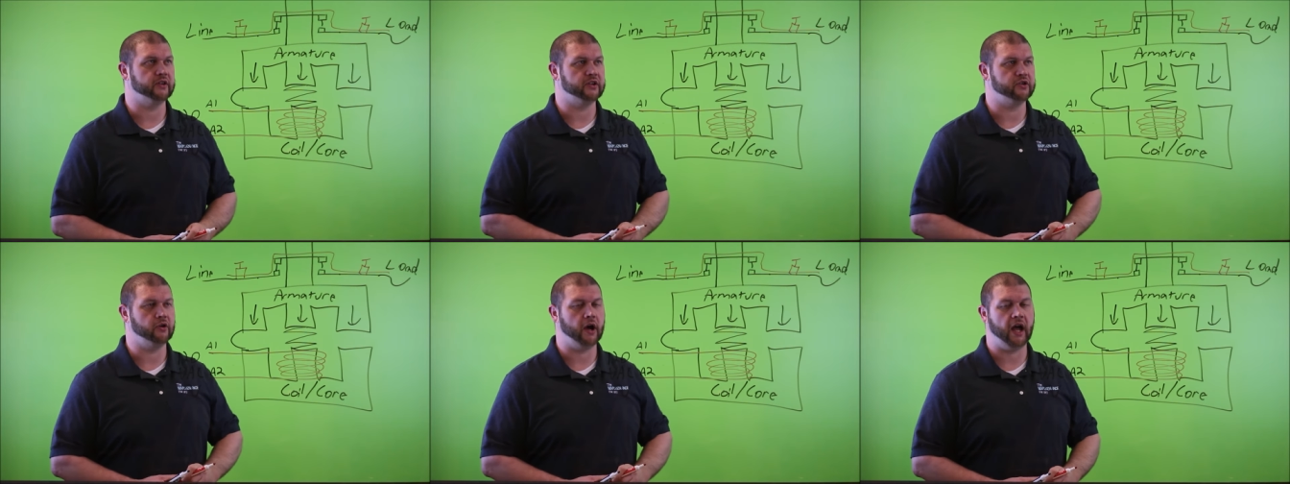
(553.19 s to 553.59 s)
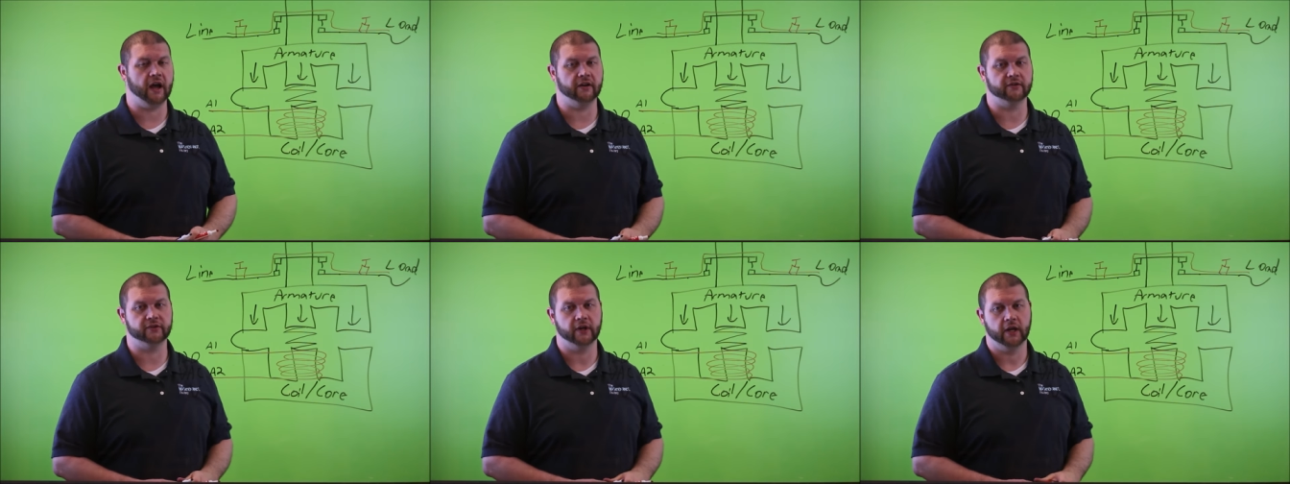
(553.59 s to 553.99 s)
then you'll
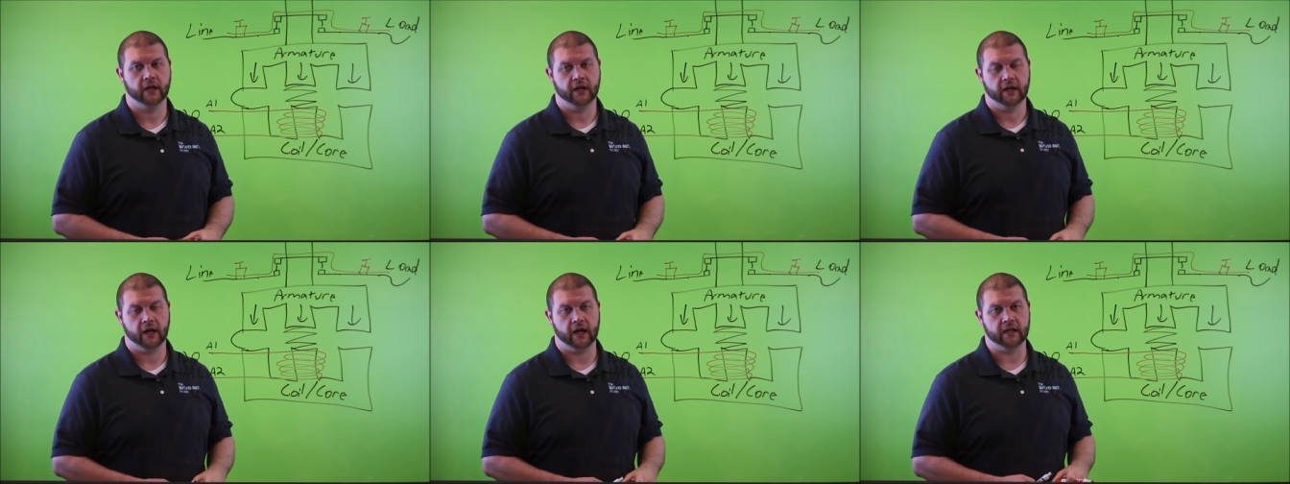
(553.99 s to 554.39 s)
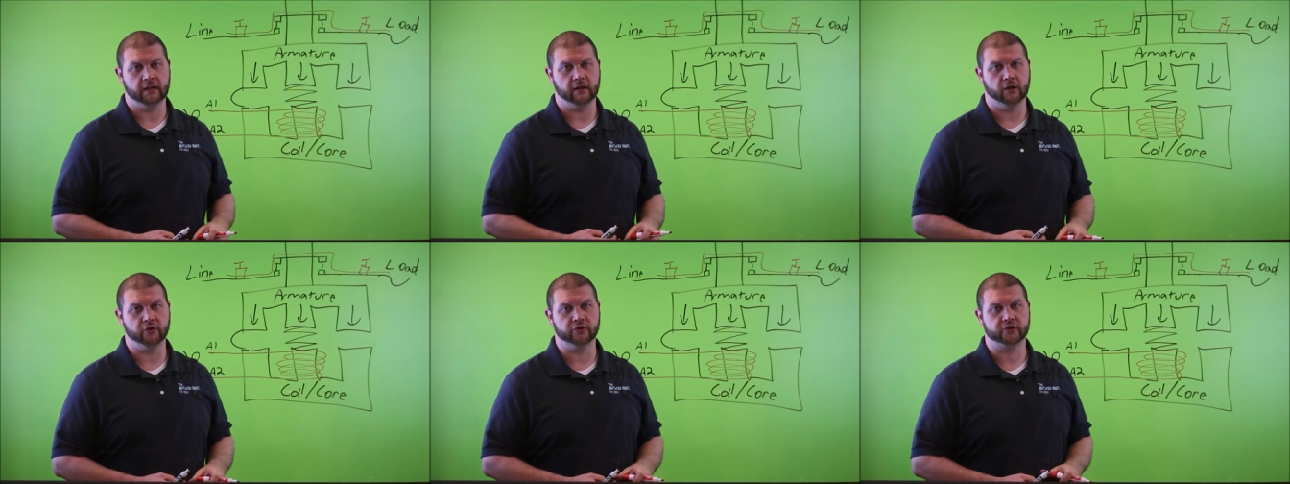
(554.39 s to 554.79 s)
have a
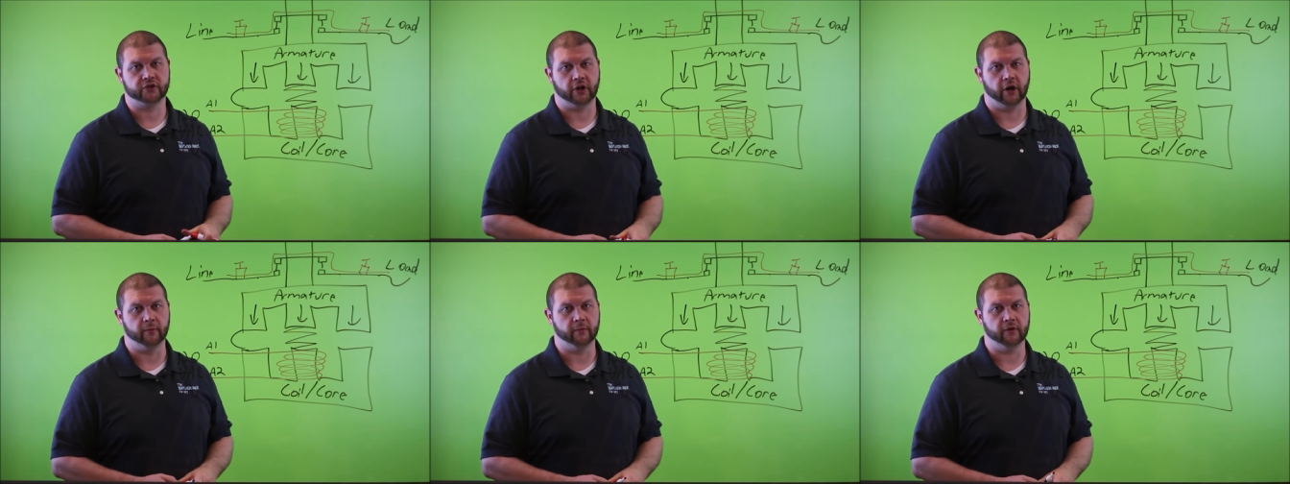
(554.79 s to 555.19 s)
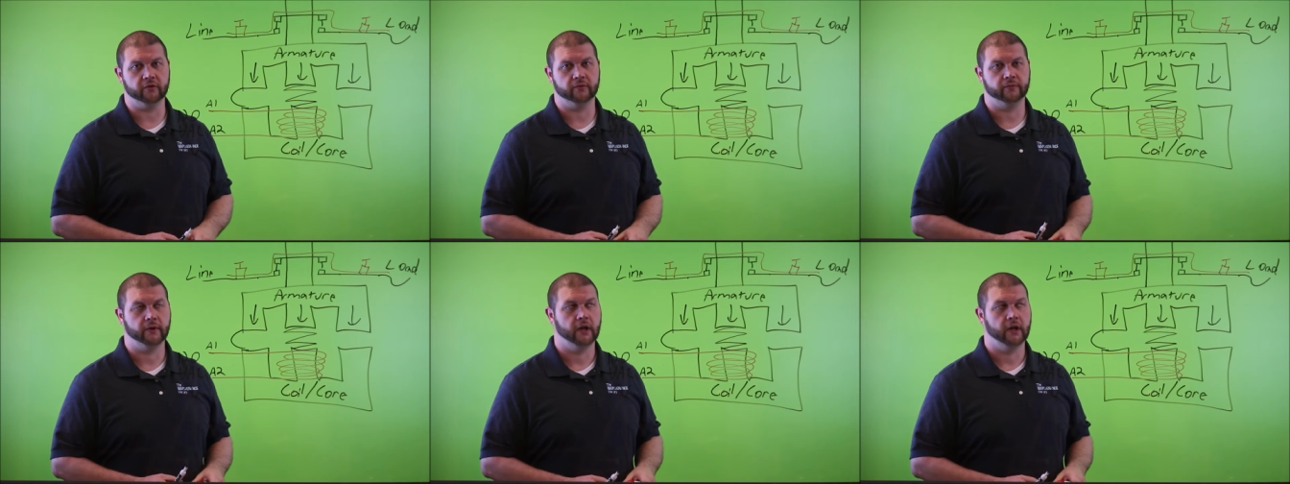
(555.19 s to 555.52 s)
loose terminal.